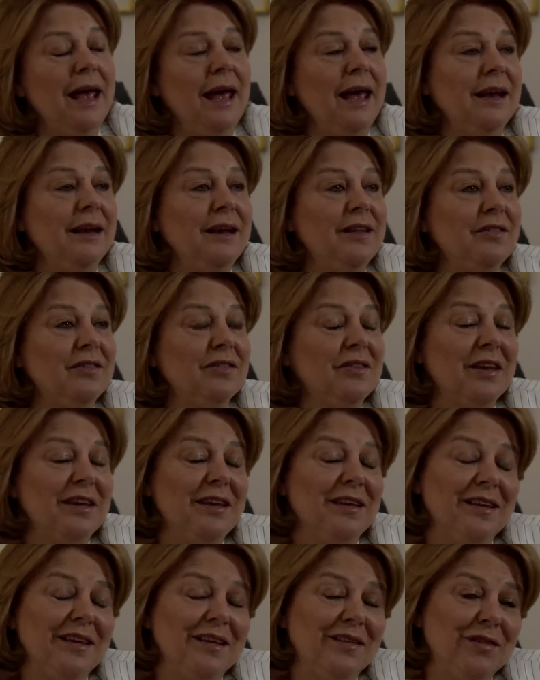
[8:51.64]
and it's,
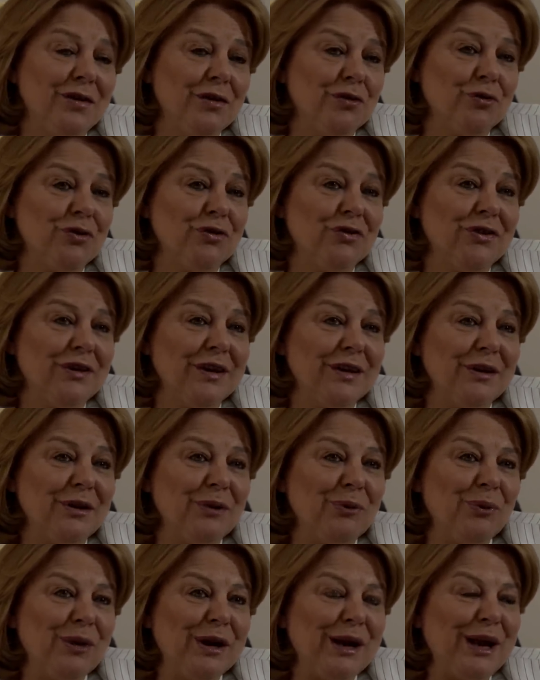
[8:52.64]
it's interesting
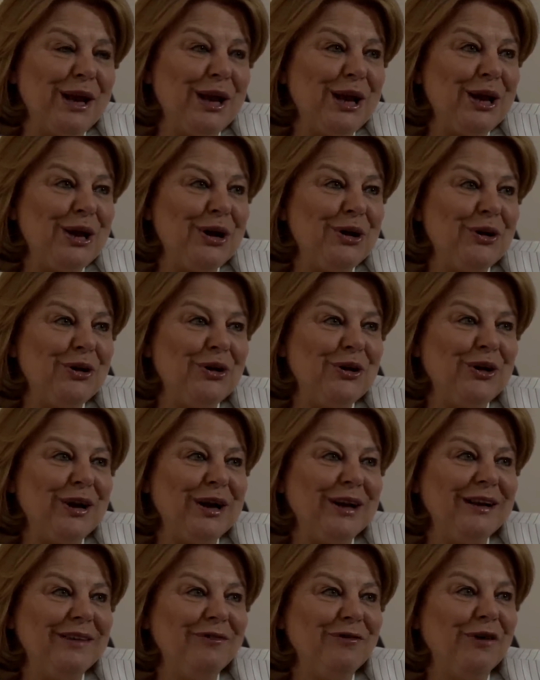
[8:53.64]
that when I hear
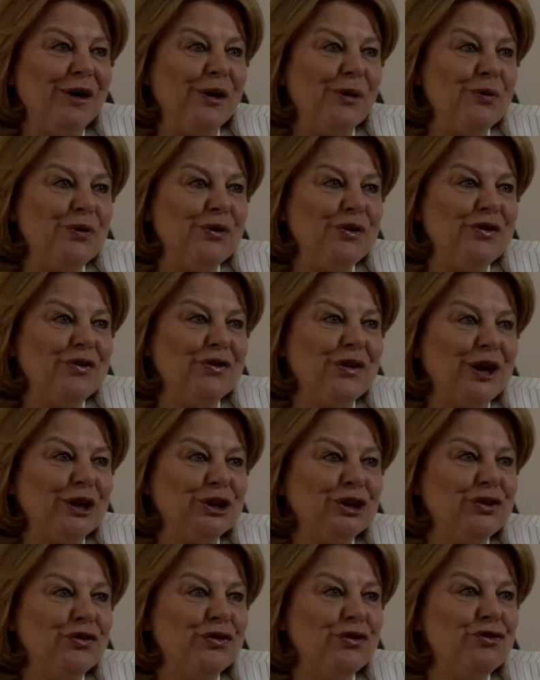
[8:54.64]
and follow the
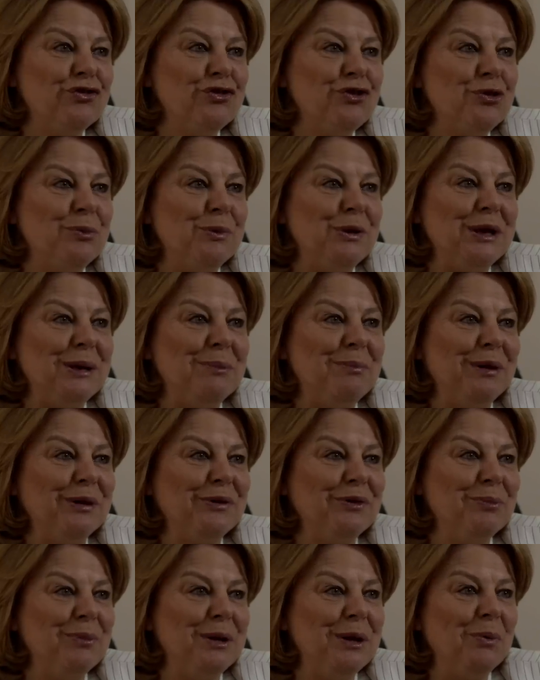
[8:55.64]
discussions in Germany
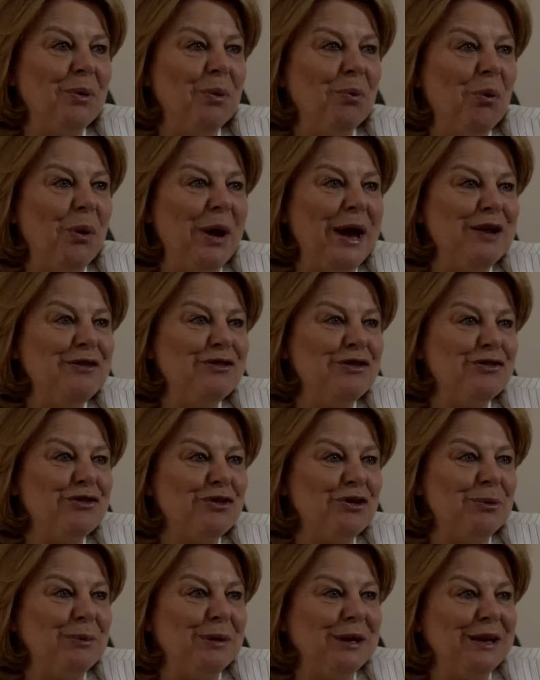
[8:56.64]
about the minimum wage in
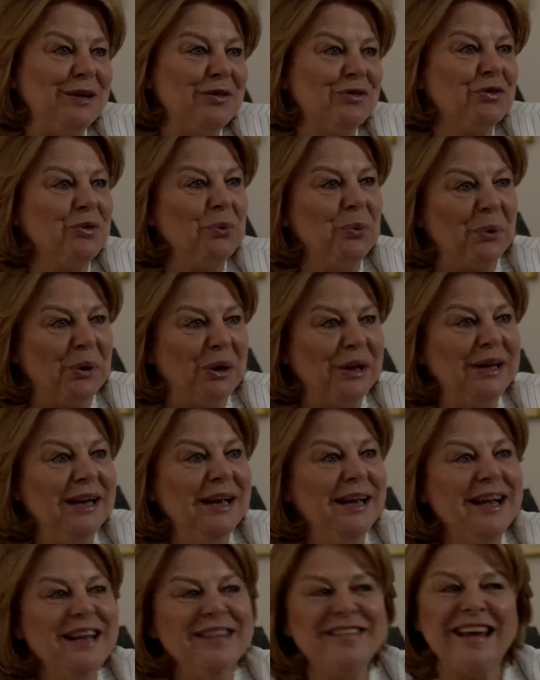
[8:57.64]
Germany and so on,
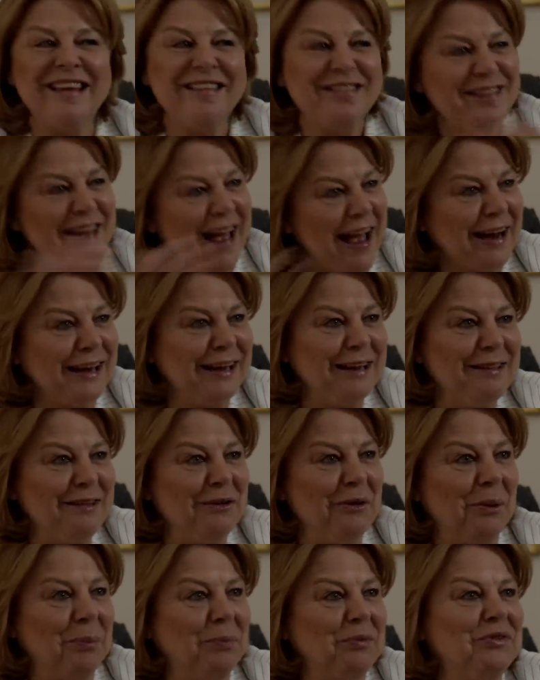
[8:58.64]
it's exactly
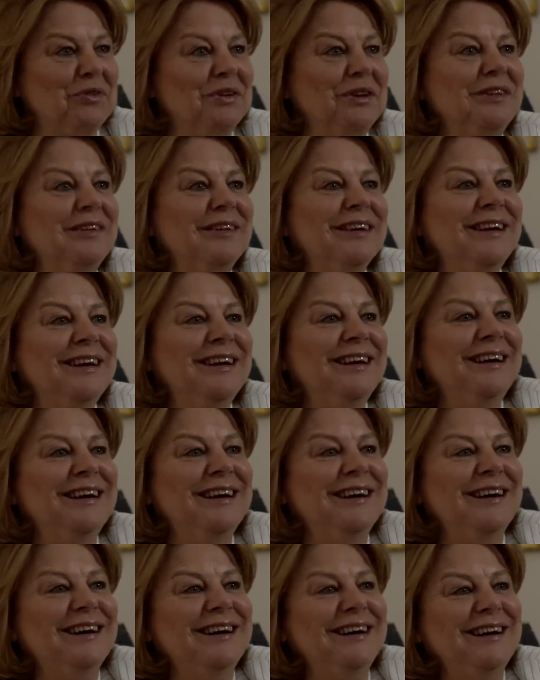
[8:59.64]
the opposite.
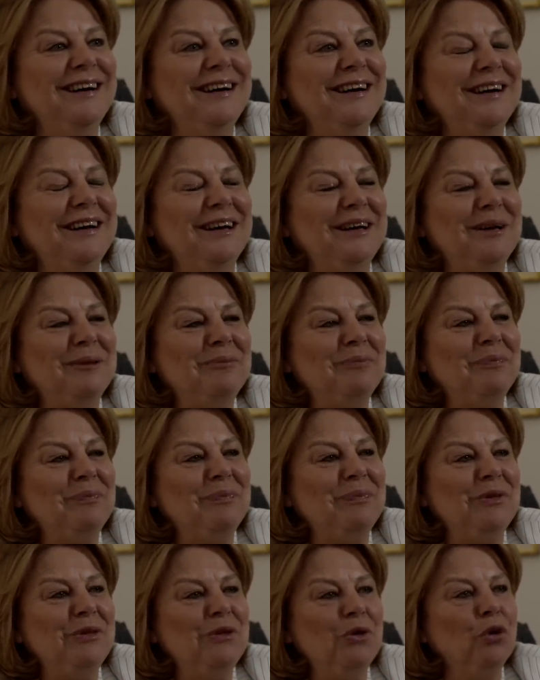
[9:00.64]

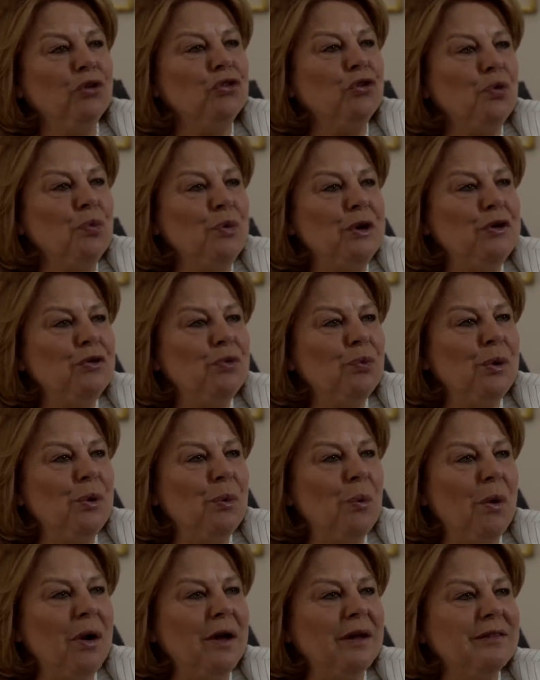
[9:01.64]
Um, not oh. only do
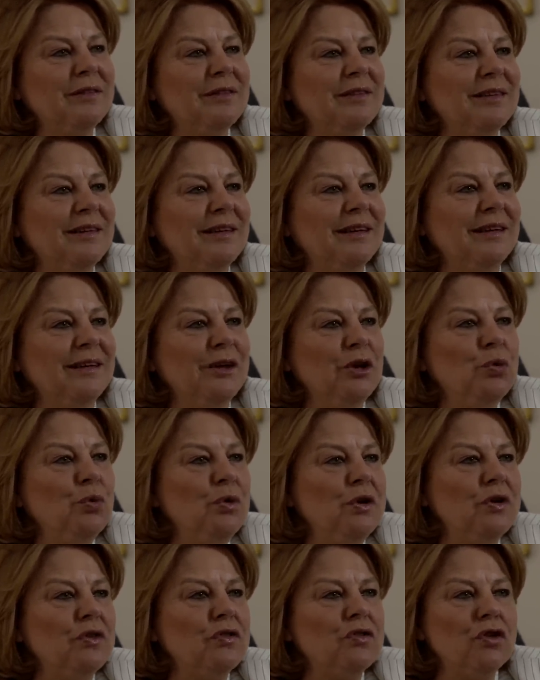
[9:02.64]
we want uh,
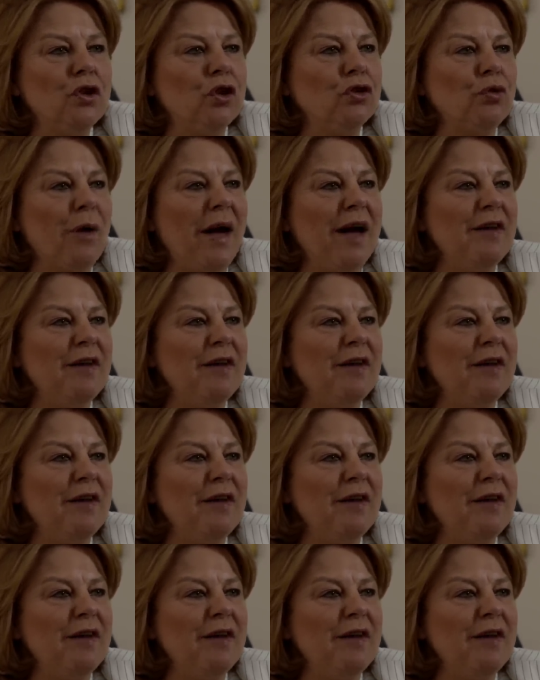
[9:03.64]
unions not to